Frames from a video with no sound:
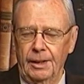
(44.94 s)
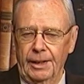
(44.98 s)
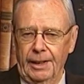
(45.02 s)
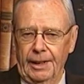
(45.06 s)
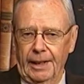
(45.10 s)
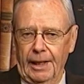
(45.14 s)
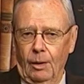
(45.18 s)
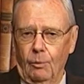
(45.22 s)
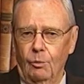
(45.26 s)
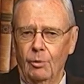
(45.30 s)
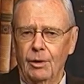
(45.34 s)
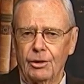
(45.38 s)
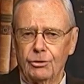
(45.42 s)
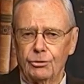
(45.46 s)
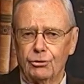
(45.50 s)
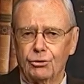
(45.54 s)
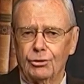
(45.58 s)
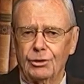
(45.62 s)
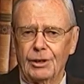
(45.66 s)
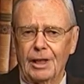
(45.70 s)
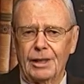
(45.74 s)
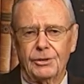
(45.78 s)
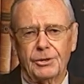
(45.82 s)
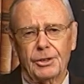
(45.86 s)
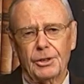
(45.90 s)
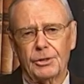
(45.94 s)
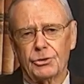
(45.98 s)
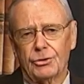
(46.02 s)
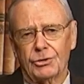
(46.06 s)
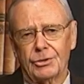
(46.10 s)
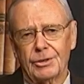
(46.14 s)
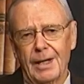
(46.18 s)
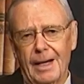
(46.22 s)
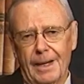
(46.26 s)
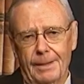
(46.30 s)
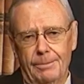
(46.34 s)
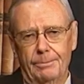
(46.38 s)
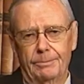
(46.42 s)
And I want to set
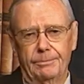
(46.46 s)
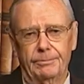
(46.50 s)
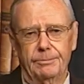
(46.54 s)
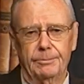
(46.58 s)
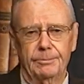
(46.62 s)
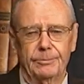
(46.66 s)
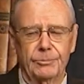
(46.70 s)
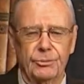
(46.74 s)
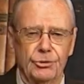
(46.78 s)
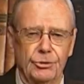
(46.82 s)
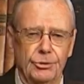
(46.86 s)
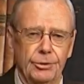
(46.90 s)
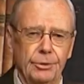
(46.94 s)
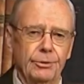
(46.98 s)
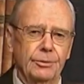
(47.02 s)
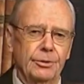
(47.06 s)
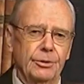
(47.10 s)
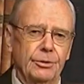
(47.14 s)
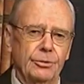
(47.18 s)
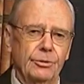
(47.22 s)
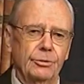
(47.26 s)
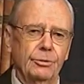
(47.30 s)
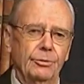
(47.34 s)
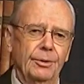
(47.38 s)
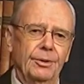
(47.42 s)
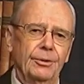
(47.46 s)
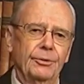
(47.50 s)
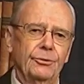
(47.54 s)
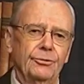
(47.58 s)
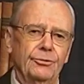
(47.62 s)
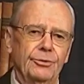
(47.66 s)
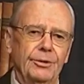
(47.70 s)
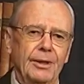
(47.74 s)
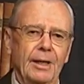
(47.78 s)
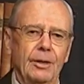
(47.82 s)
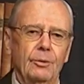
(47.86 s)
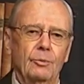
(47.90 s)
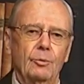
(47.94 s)
this up so that you
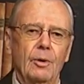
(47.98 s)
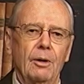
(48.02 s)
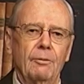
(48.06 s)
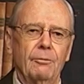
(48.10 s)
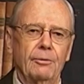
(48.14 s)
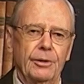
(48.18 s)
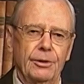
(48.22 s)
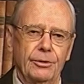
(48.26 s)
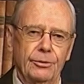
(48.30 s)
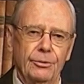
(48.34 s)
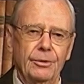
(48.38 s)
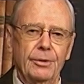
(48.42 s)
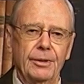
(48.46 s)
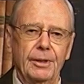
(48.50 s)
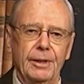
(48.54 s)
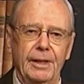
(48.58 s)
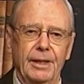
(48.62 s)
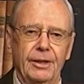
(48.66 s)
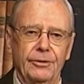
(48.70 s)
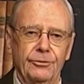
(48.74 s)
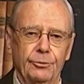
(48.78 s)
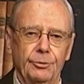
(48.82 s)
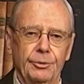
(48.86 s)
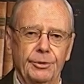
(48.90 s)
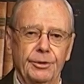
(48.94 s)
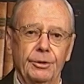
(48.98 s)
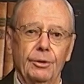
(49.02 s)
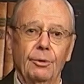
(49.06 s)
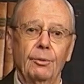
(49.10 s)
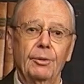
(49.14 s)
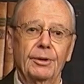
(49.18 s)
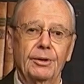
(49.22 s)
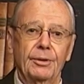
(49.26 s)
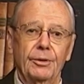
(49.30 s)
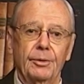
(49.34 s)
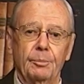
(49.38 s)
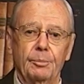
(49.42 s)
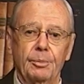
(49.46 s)
understand where we're going as we go
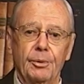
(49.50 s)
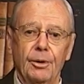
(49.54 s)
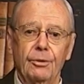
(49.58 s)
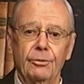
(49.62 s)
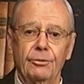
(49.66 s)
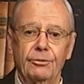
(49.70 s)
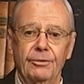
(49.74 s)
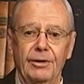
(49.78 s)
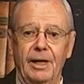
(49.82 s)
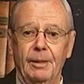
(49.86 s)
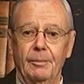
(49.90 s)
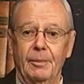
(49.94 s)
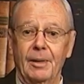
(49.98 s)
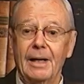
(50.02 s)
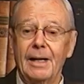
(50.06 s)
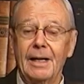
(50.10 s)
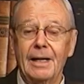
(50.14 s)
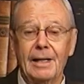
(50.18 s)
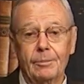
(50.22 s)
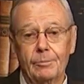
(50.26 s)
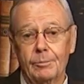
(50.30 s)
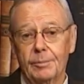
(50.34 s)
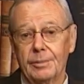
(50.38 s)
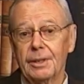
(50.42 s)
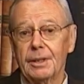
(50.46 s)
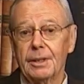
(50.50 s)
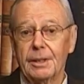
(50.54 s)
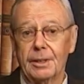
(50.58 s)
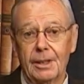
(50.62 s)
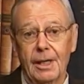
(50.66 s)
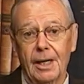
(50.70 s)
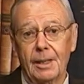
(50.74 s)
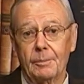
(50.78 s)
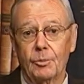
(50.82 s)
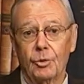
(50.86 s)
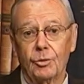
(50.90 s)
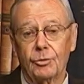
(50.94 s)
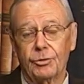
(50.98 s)
into the program. I am me and
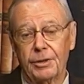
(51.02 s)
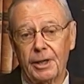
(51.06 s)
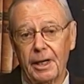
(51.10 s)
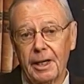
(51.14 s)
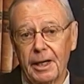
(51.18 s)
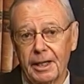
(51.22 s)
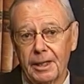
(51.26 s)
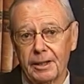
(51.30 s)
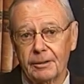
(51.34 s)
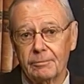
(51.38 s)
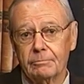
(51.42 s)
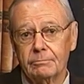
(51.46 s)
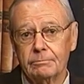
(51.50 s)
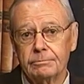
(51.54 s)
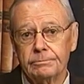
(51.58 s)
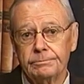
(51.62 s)
I'm okay.